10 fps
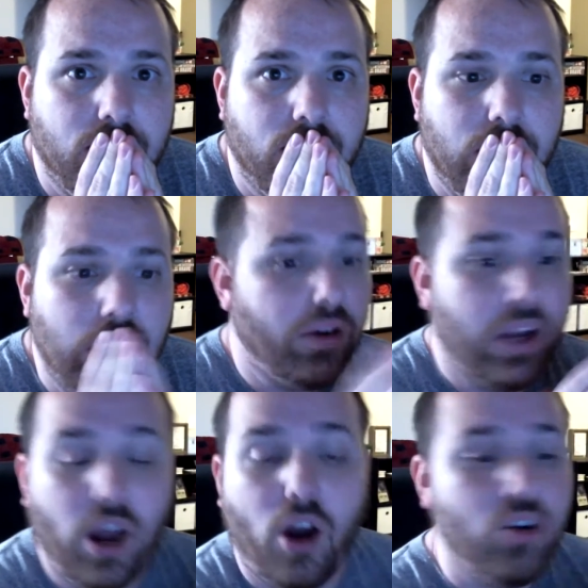
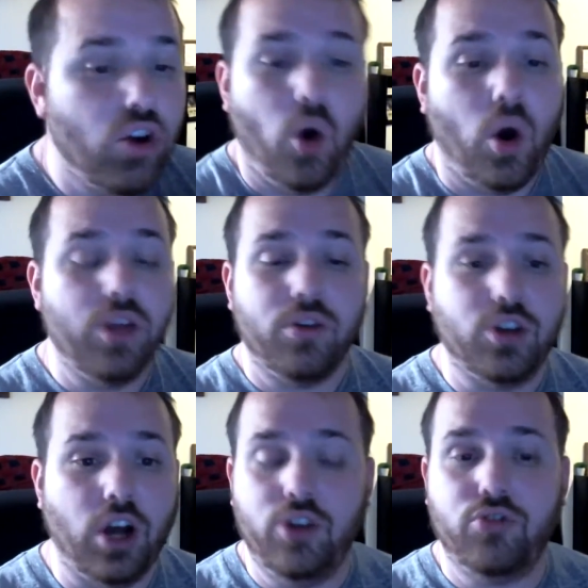There are no other
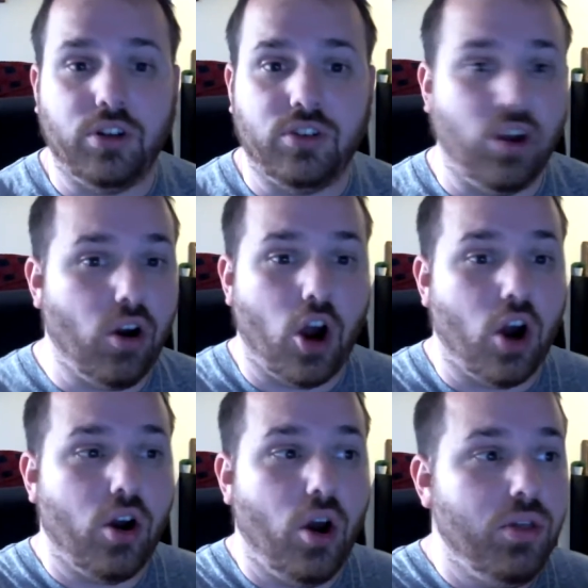countries. There
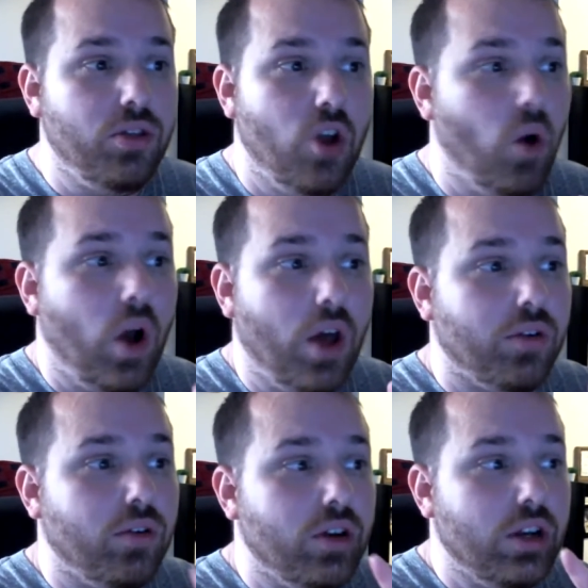are no
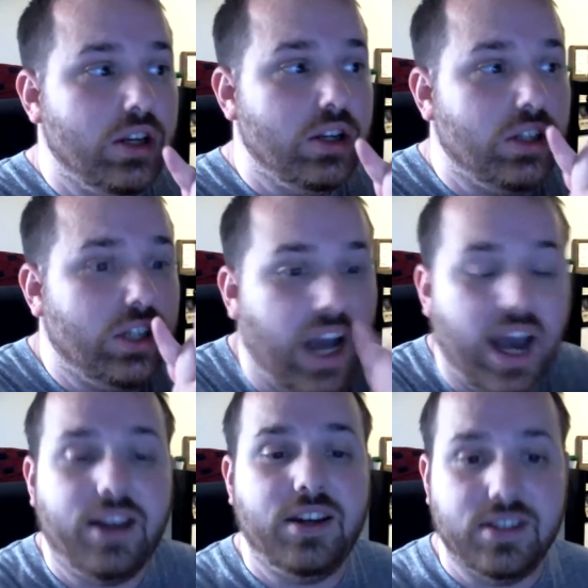other
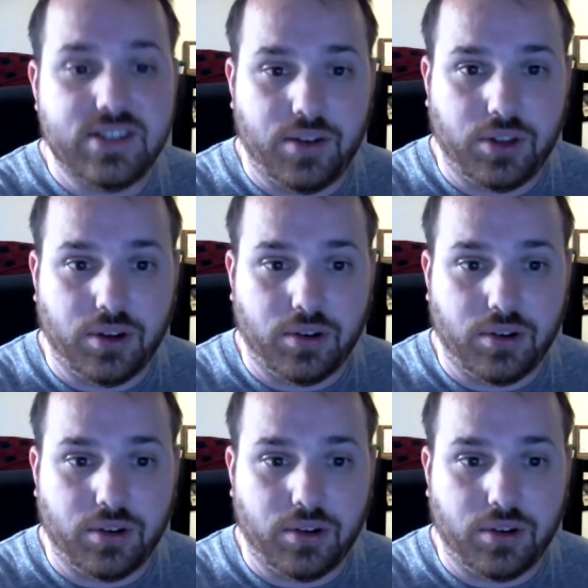continents out there.